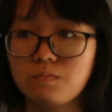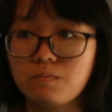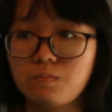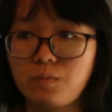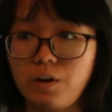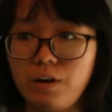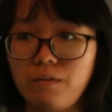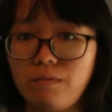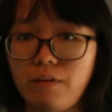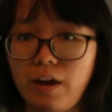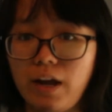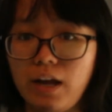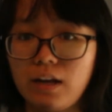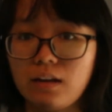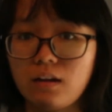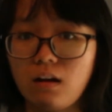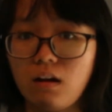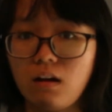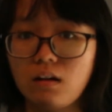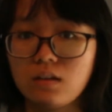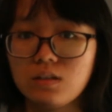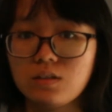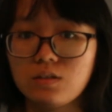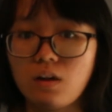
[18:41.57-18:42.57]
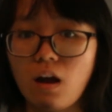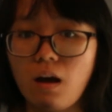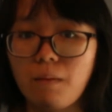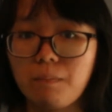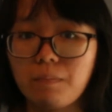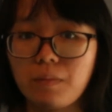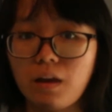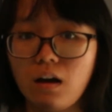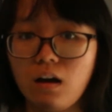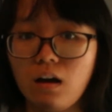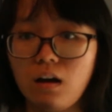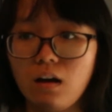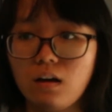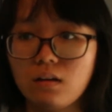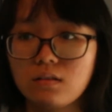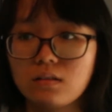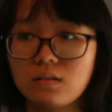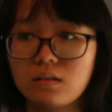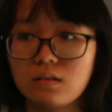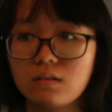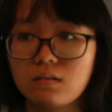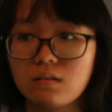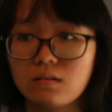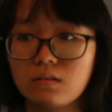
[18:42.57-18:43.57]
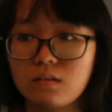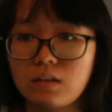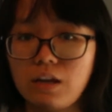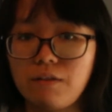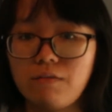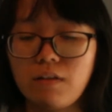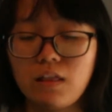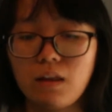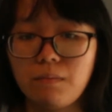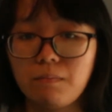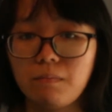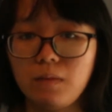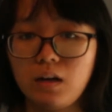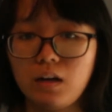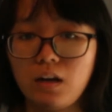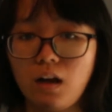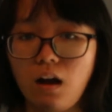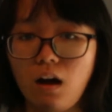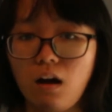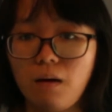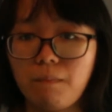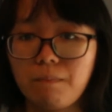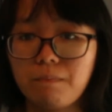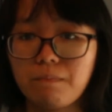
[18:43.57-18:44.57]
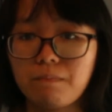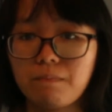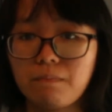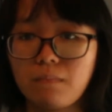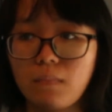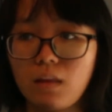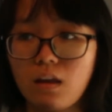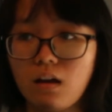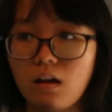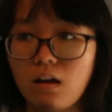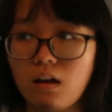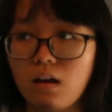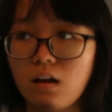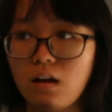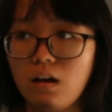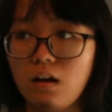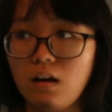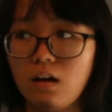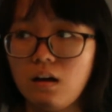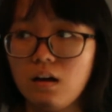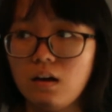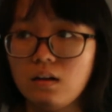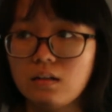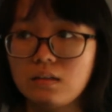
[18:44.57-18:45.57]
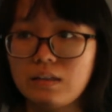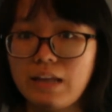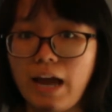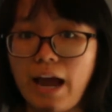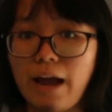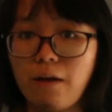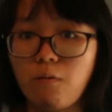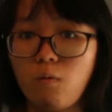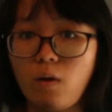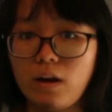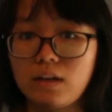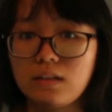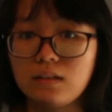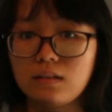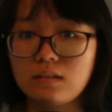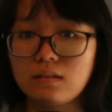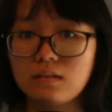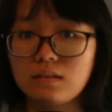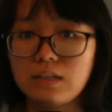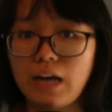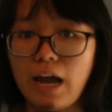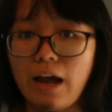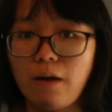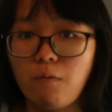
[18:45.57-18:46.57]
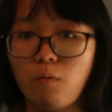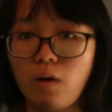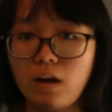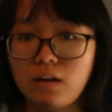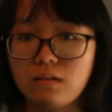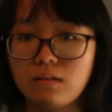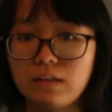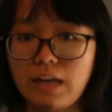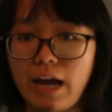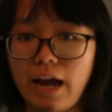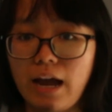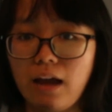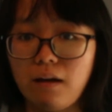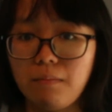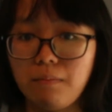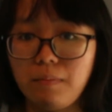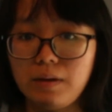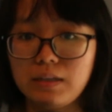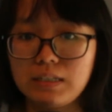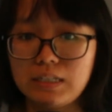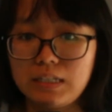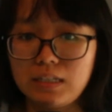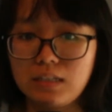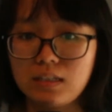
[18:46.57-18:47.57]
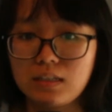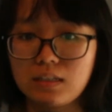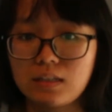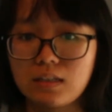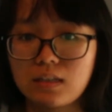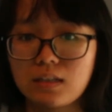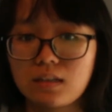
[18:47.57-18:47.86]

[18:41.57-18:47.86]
prevent or stop the development of type 1 diabetes.